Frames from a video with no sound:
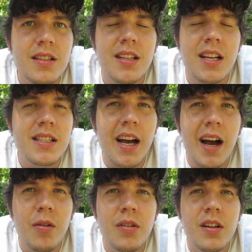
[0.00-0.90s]
test it
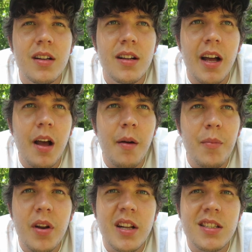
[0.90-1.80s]
out
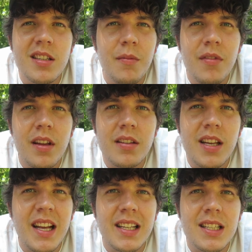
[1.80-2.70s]
and put it into something
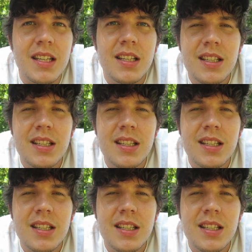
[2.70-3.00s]
to eat.